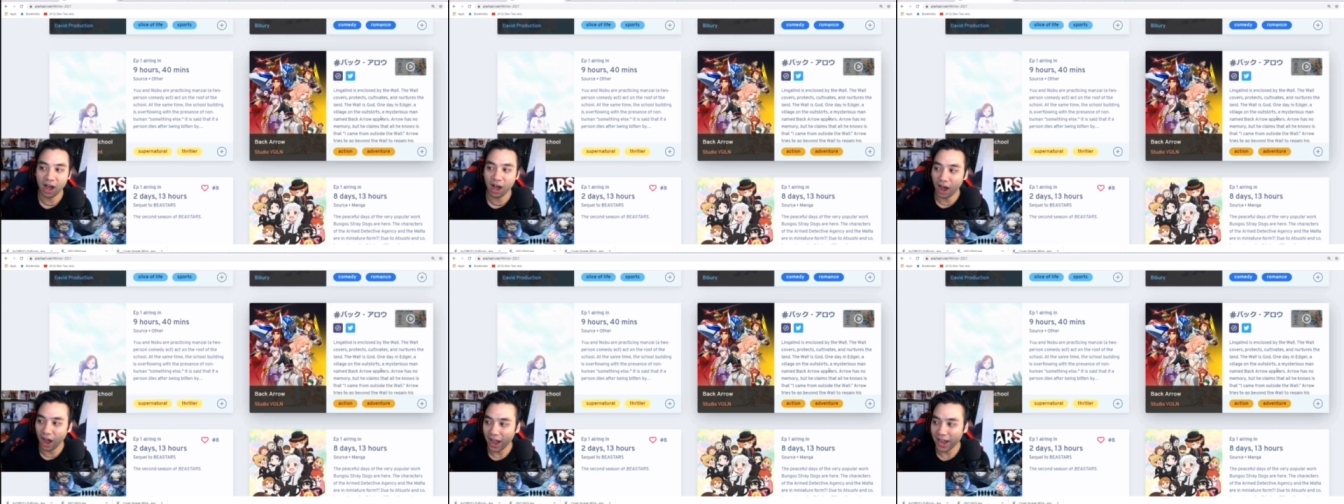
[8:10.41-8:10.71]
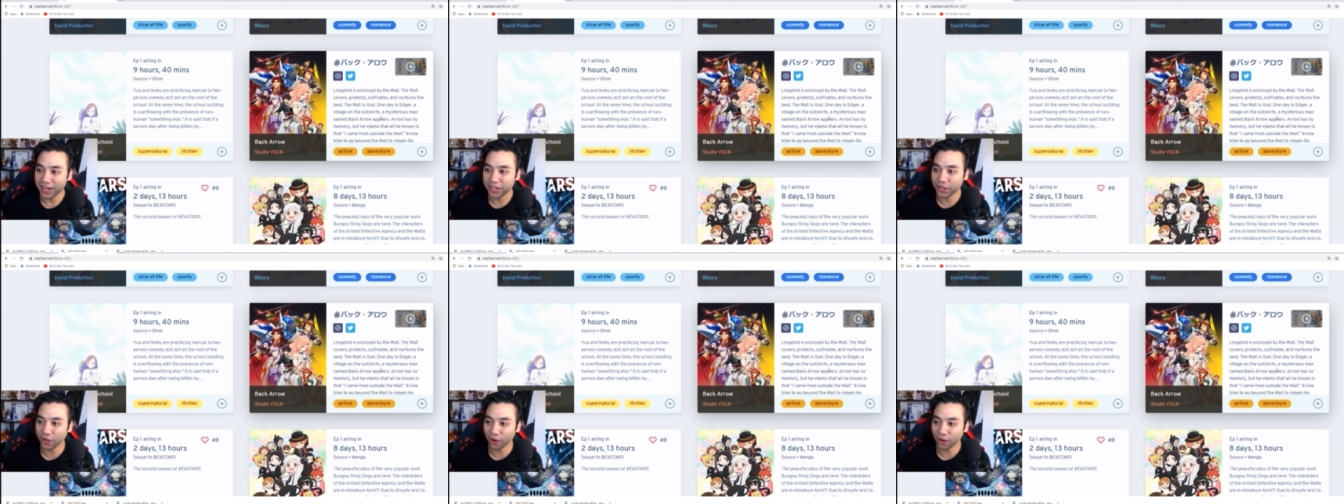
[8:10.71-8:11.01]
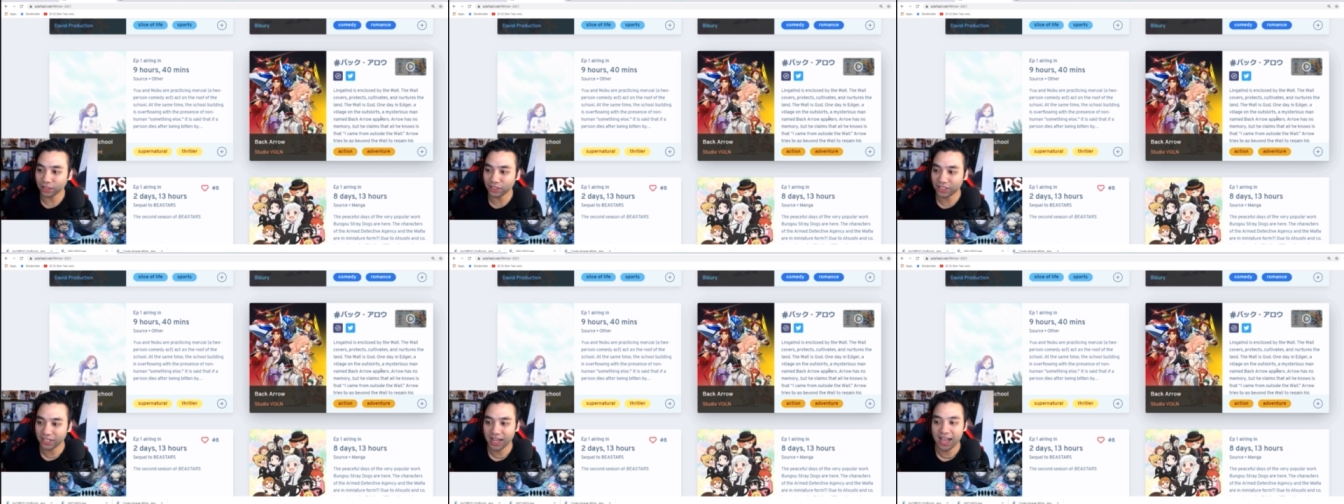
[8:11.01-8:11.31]
I
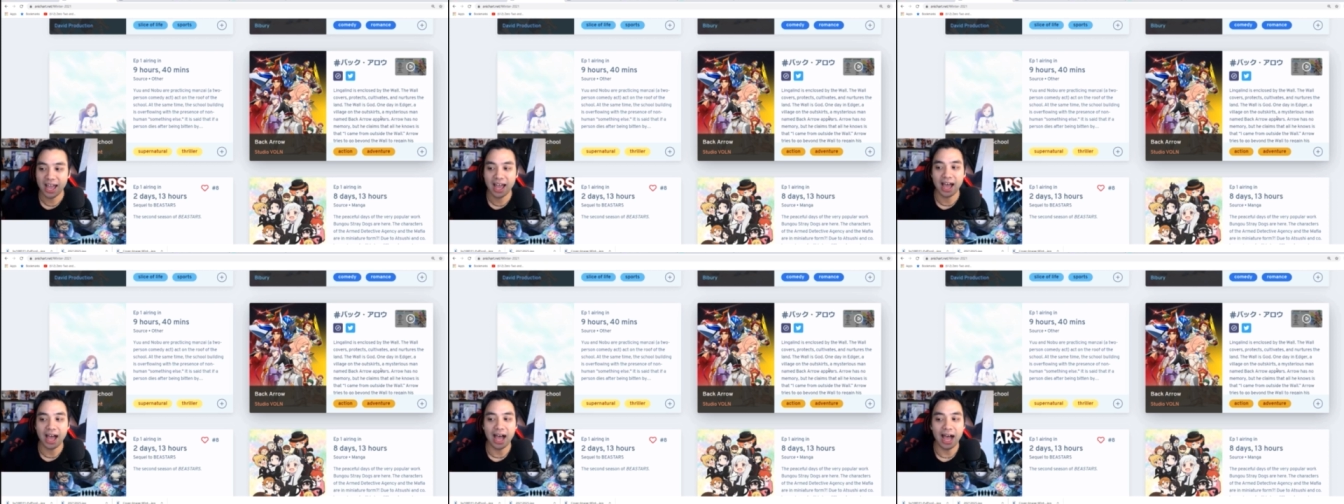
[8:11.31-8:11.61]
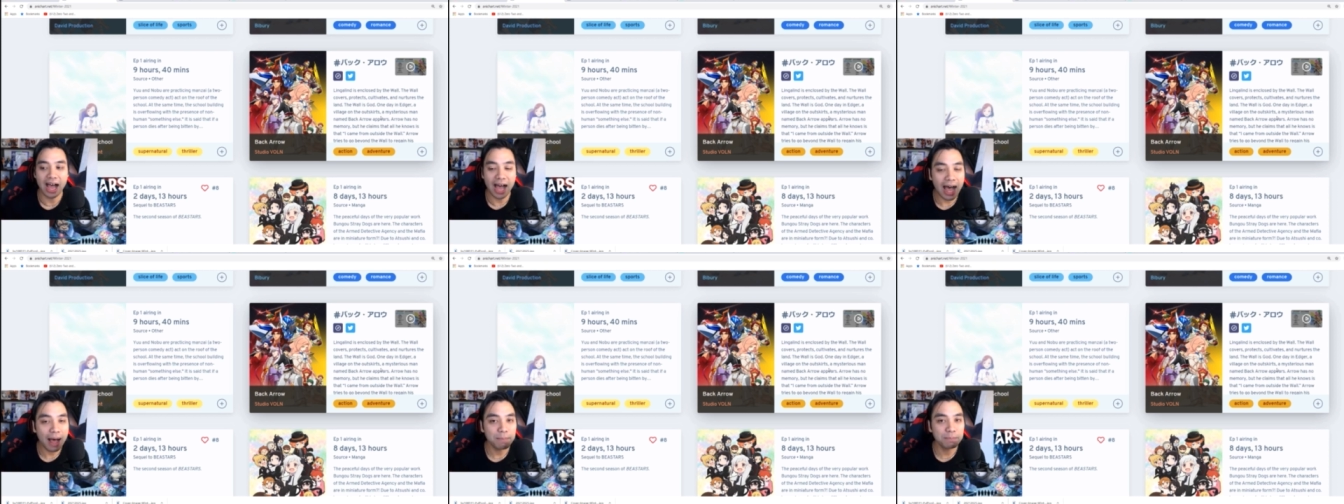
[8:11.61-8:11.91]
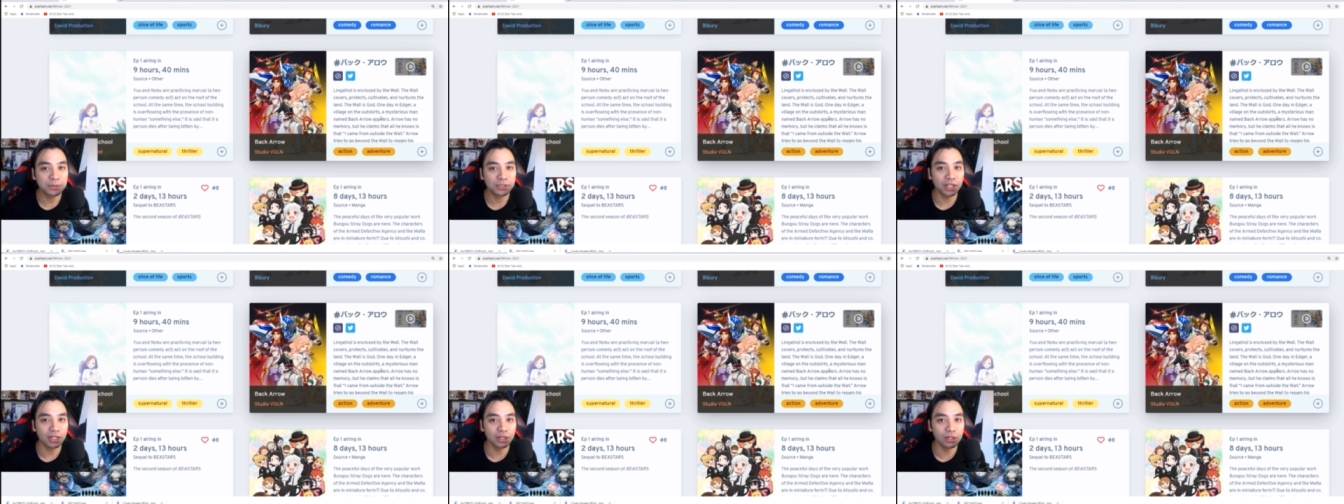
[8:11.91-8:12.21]
got
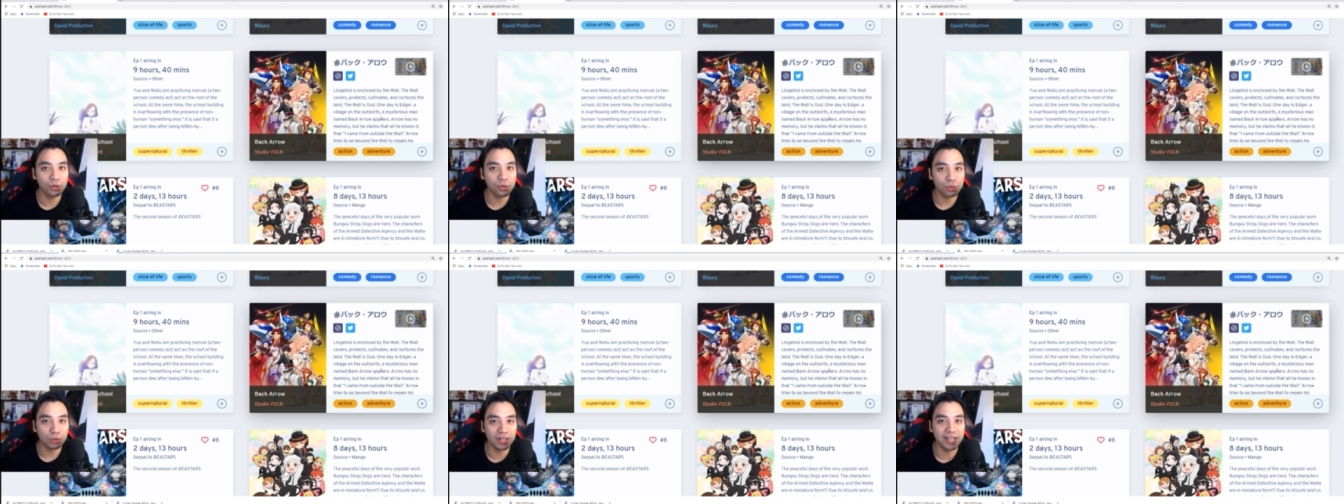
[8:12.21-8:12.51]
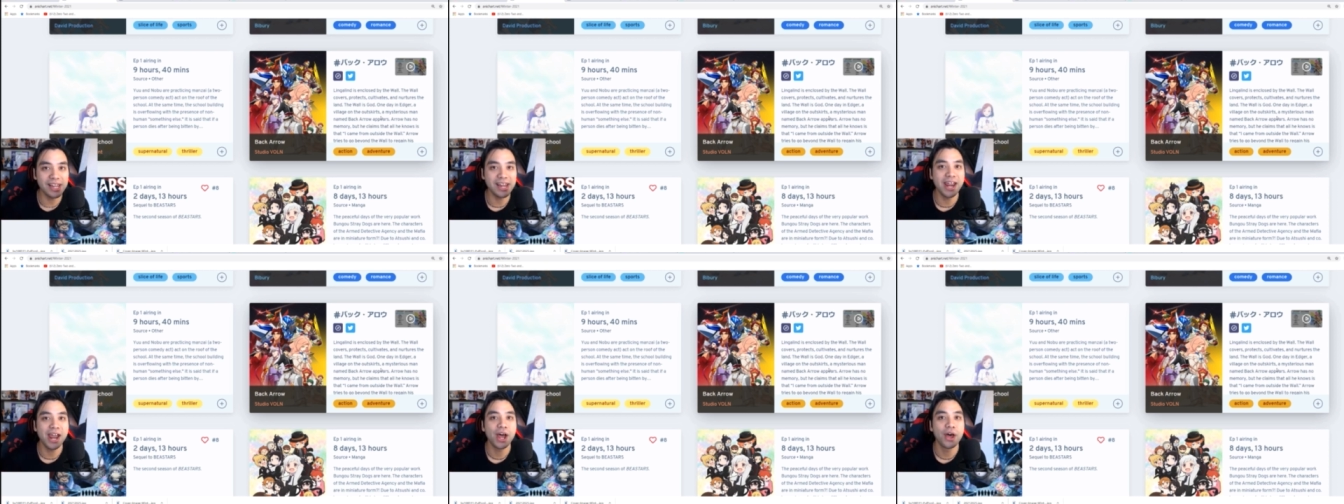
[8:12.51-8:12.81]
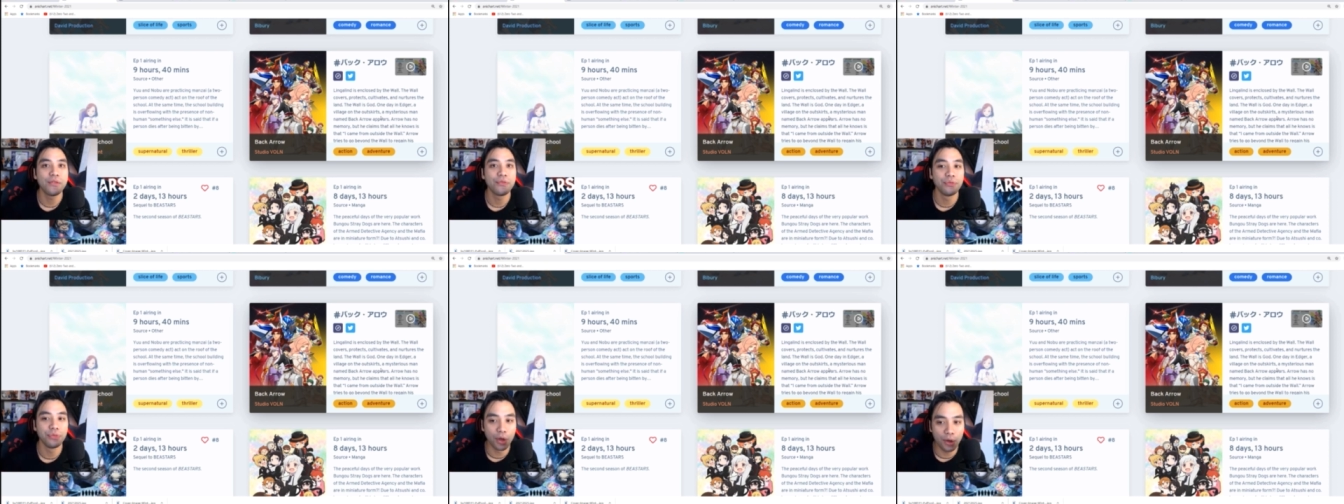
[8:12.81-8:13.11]
absolutely
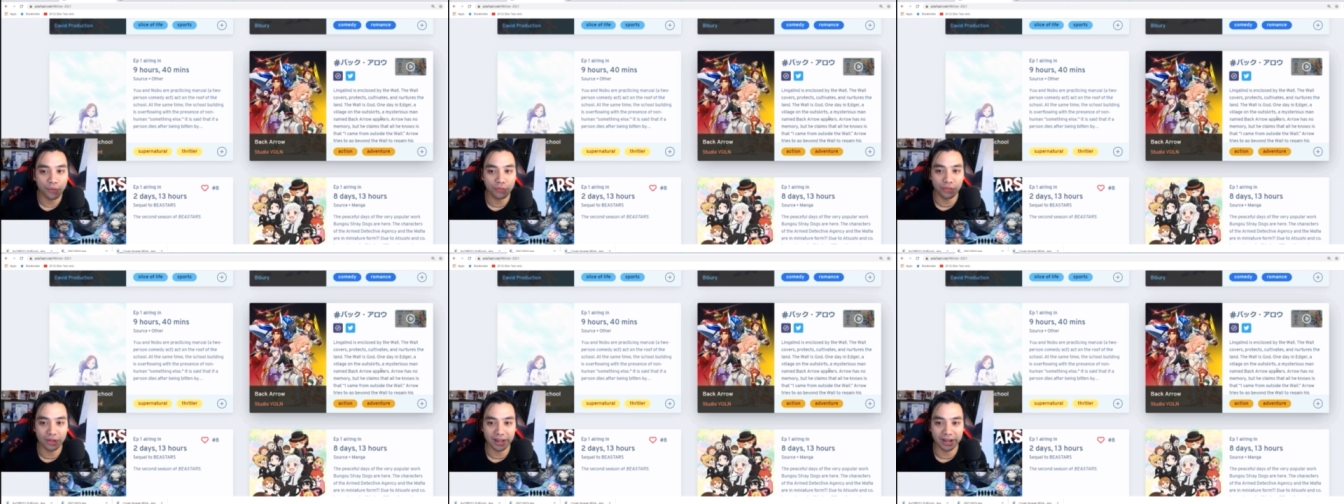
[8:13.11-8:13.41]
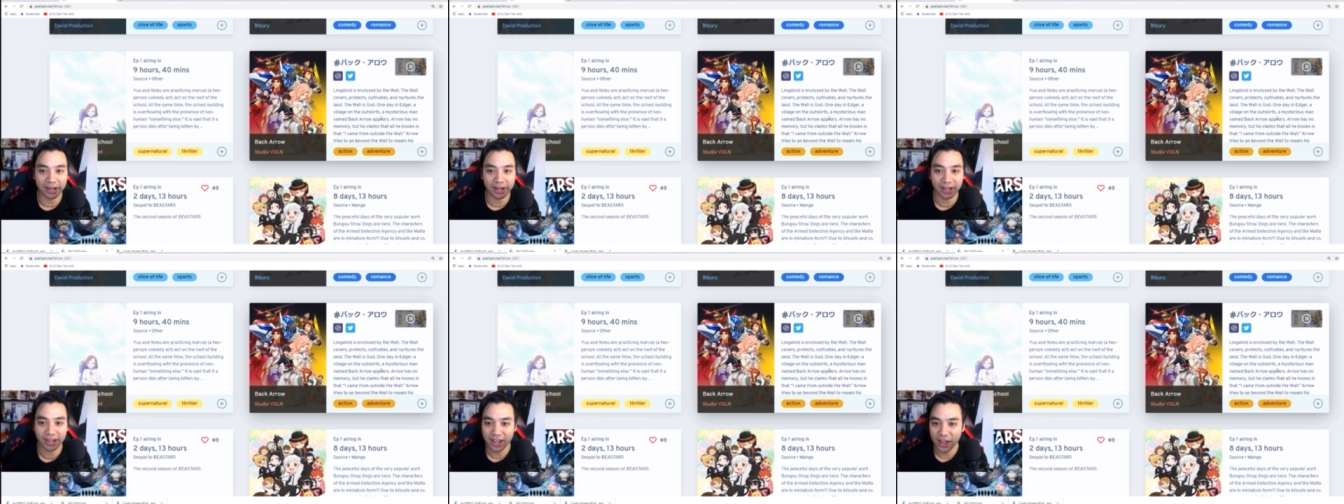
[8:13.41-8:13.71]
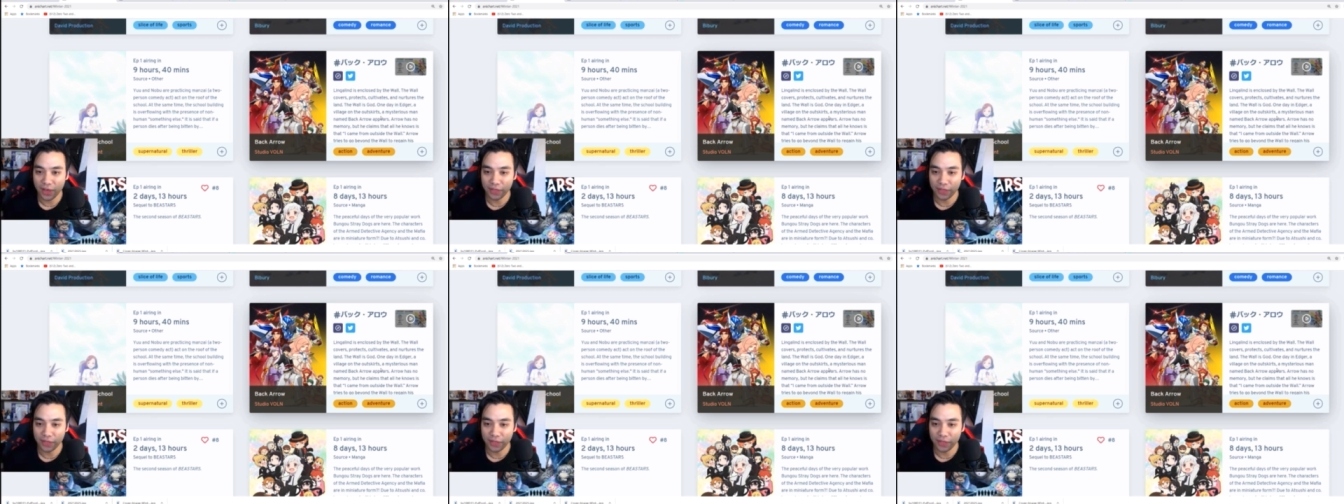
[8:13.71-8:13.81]
nothing.